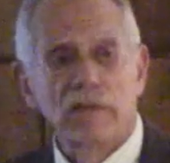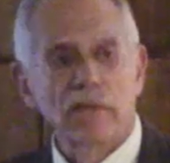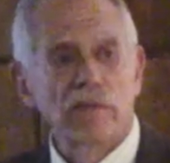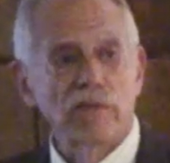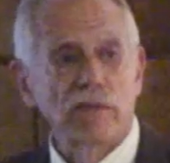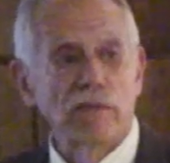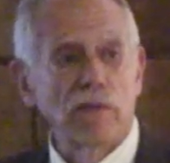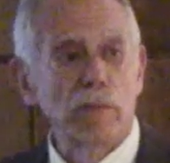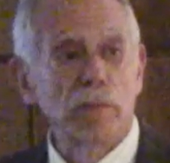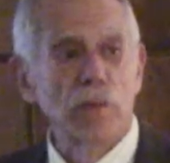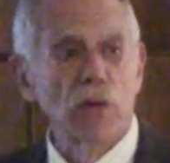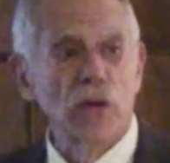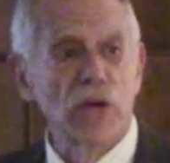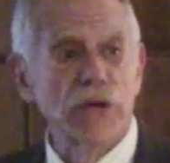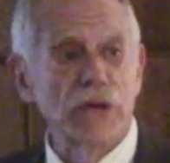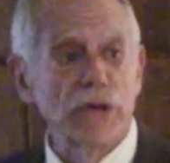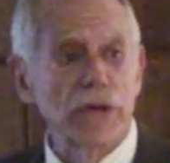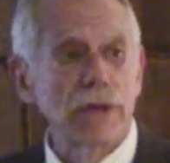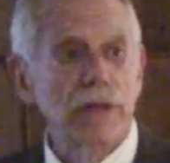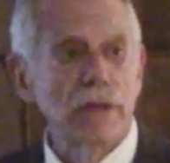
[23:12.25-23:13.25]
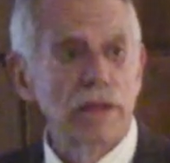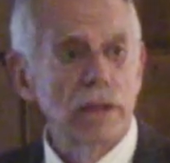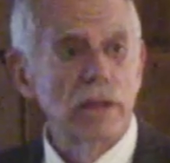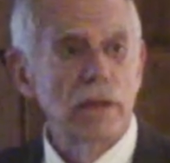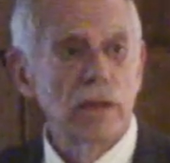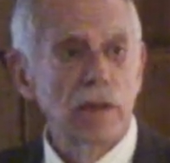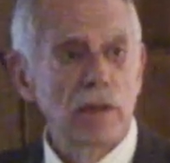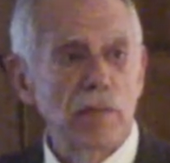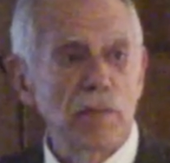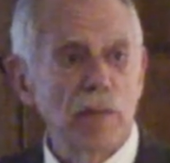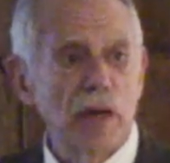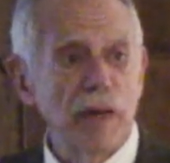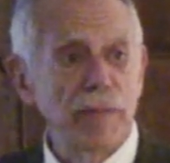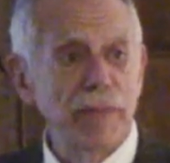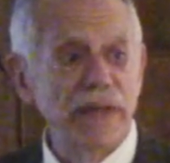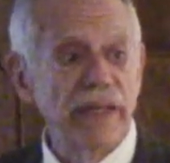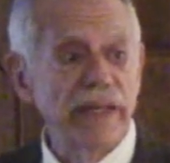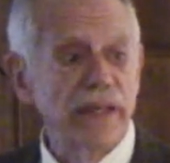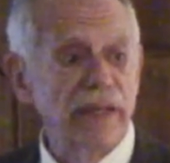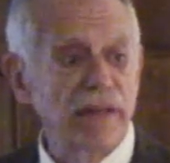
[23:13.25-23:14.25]
from murder by
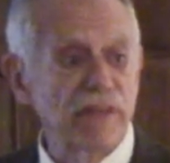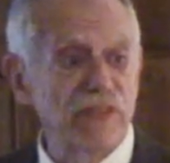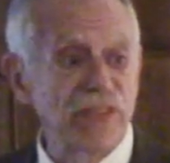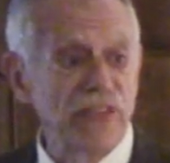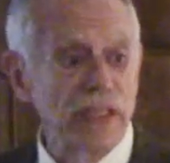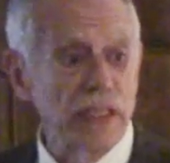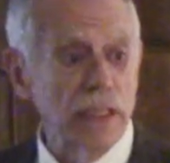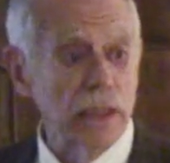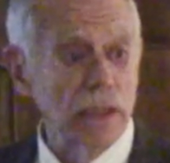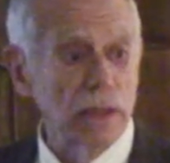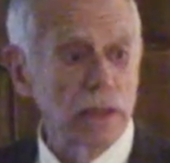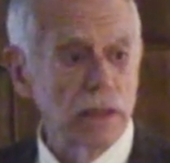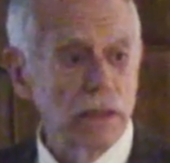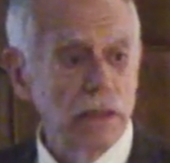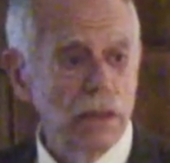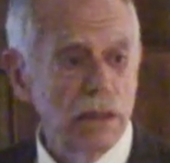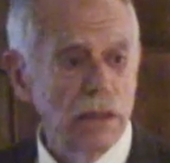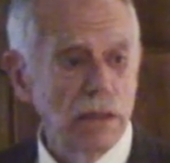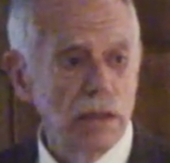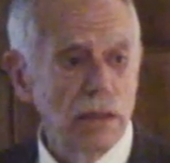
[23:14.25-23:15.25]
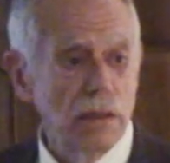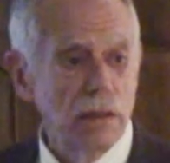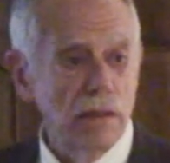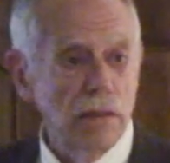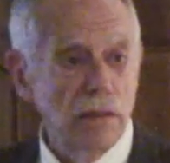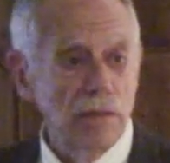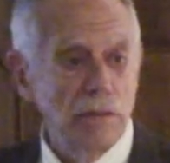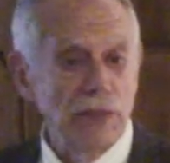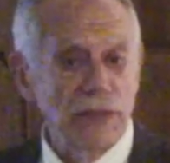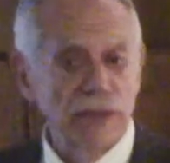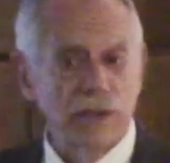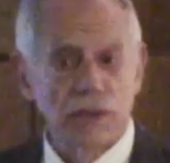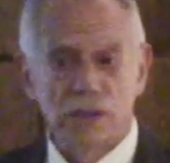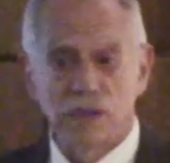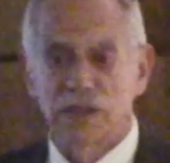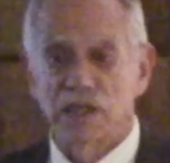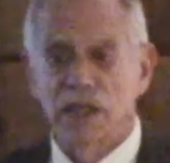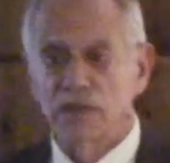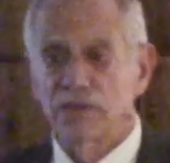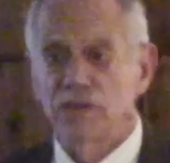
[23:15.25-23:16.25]
being in Finland
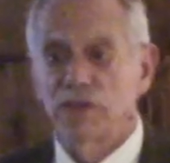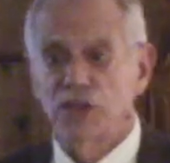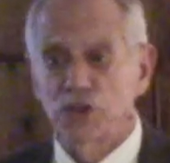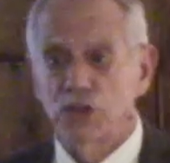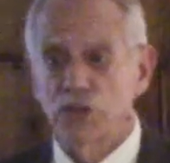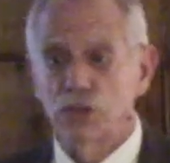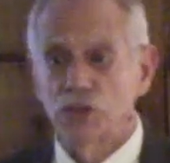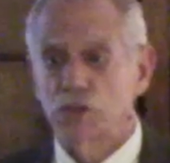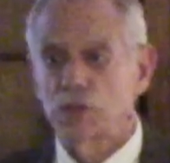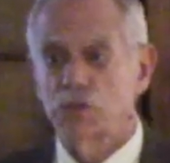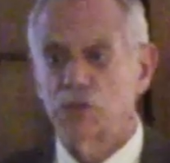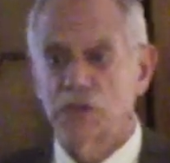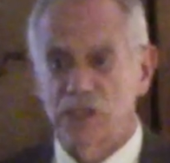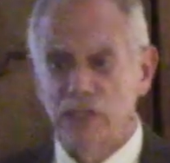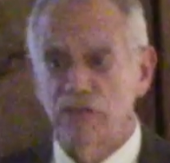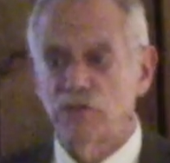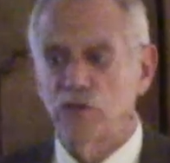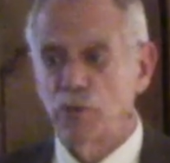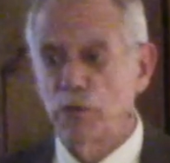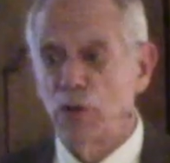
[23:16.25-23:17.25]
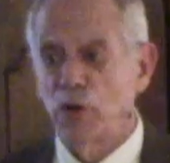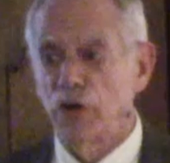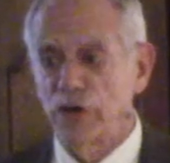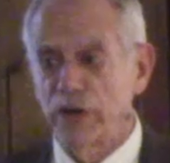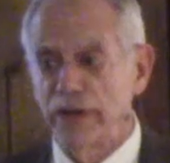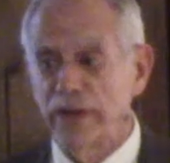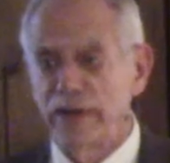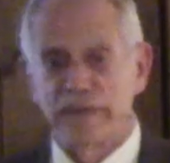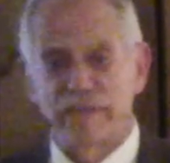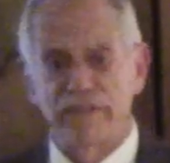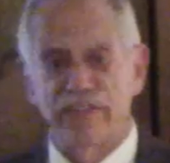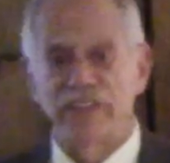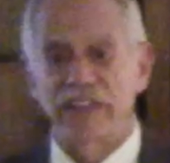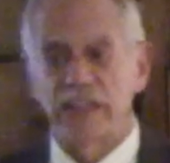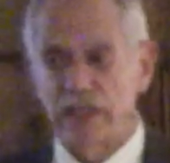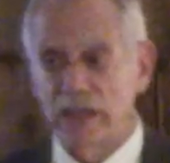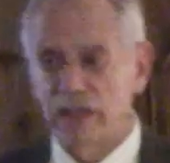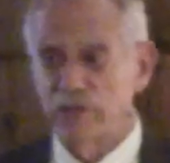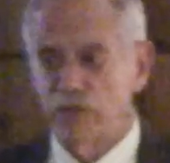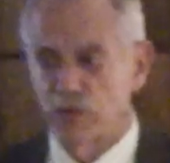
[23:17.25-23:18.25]
because none of the Jews was ever murdered in
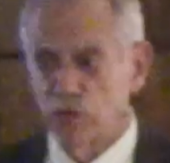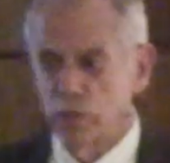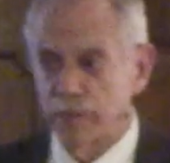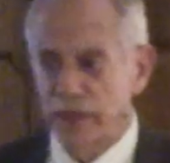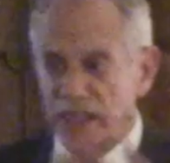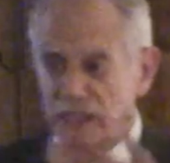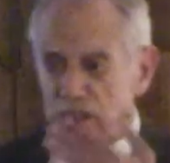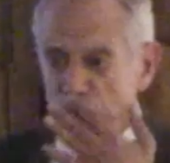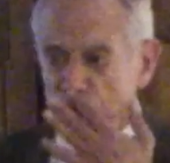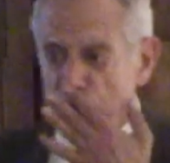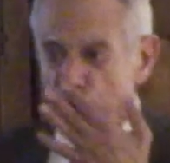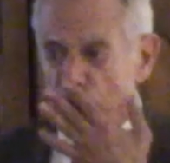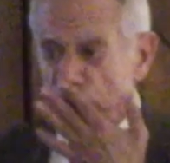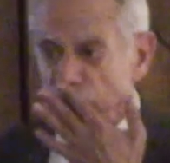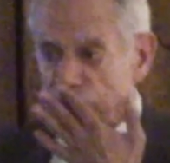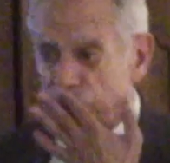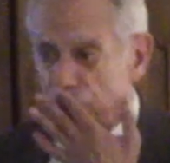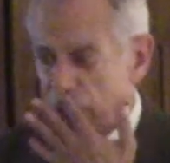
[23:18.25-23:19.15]
Finland for being Jewish.